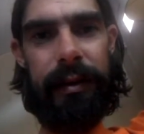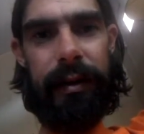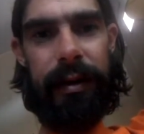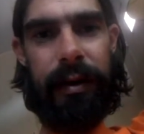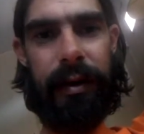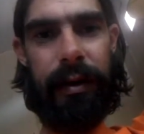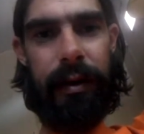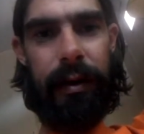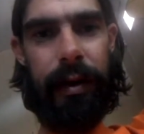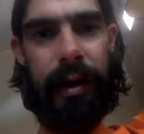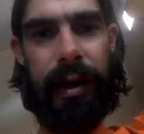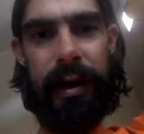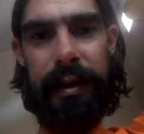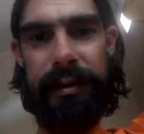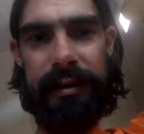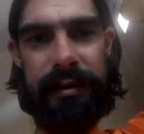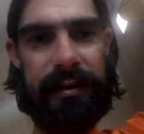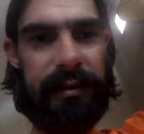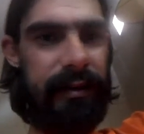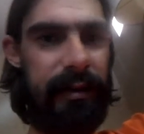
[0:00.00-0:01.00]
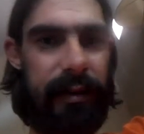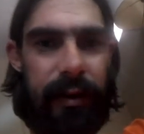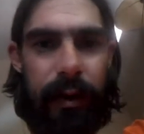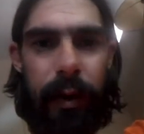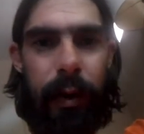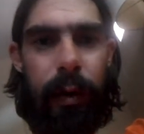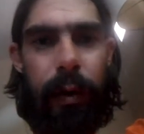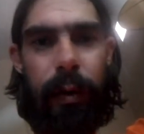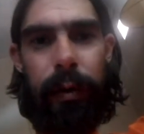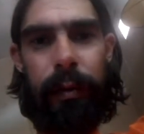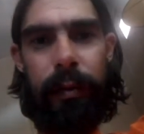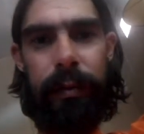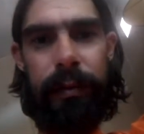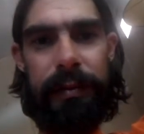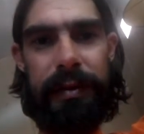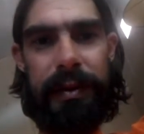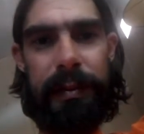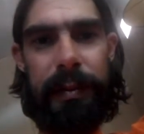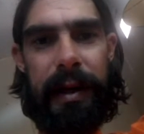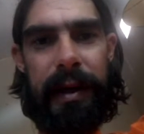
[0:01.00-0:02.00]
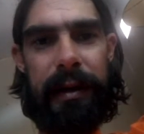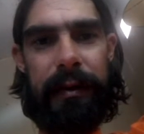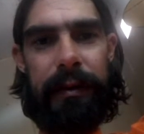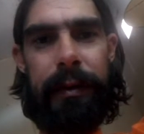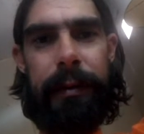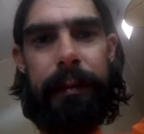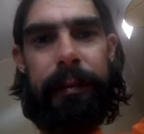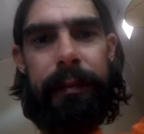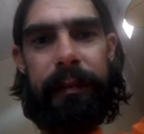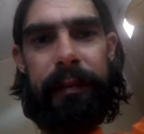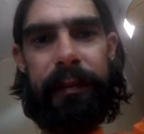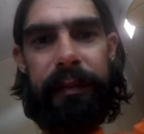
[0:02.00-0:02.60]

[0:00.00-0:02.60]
across the whole spectrum.